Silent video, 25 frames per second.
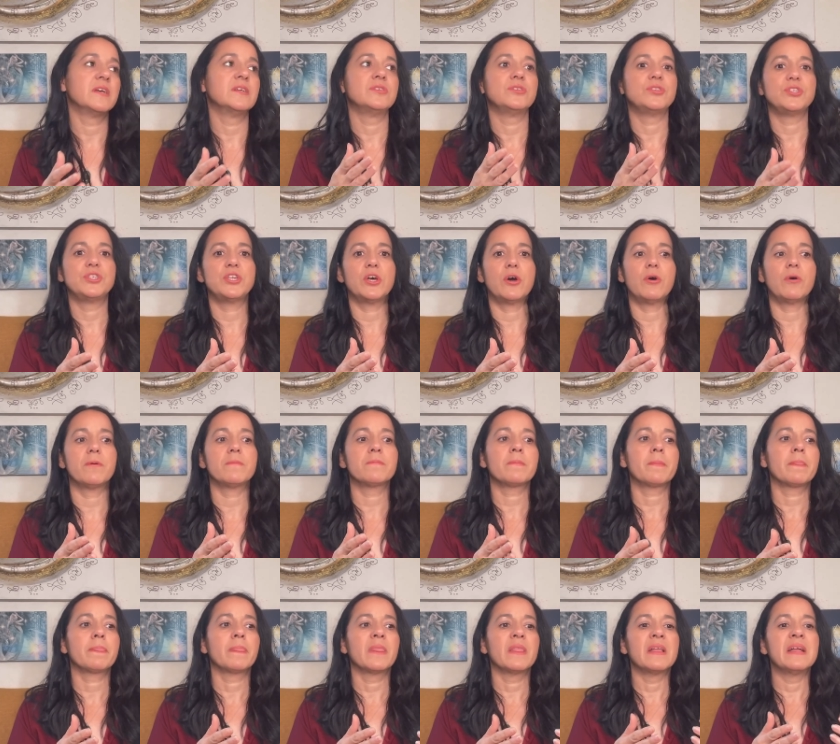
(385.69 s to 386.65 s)
So,
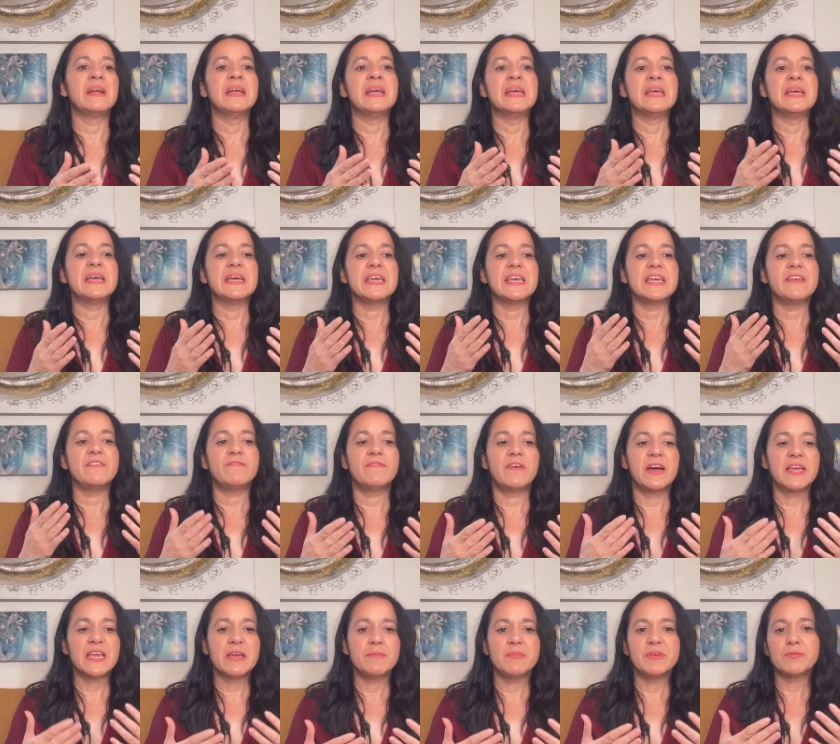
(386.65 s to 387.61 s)
if
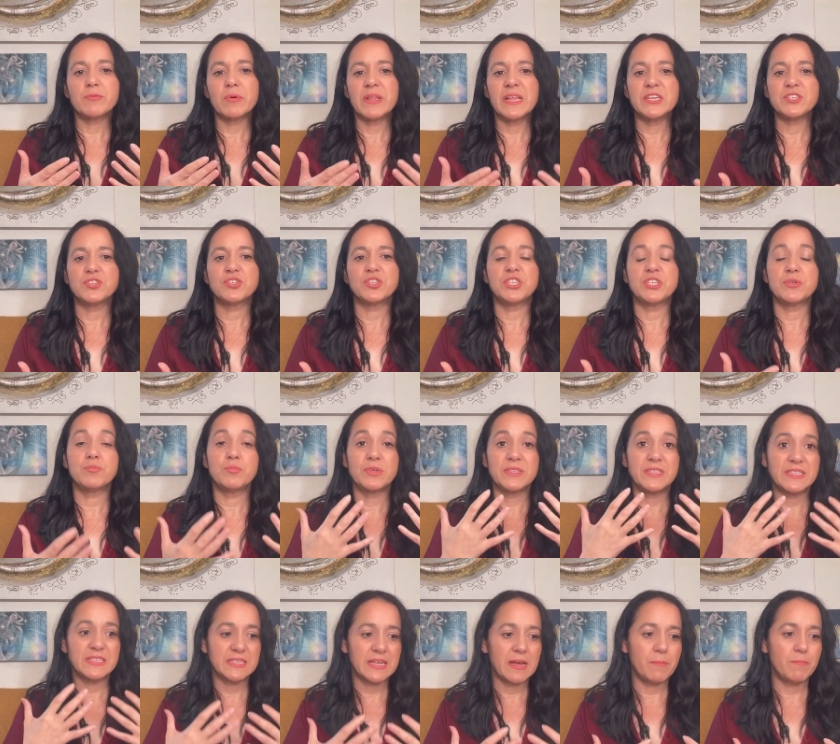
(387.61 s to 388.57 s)
I am in relationship
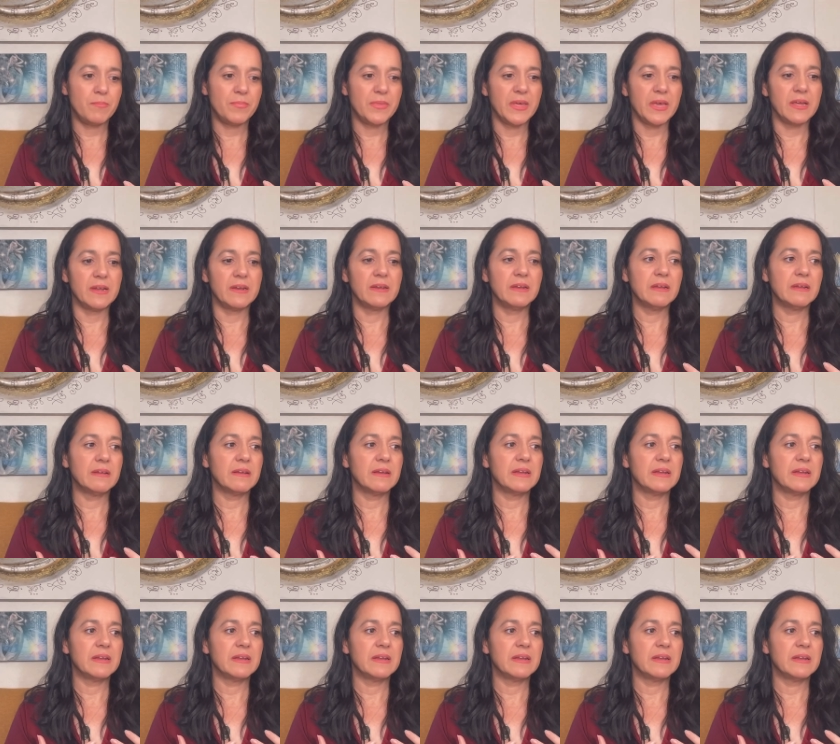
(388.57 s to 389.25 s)
with something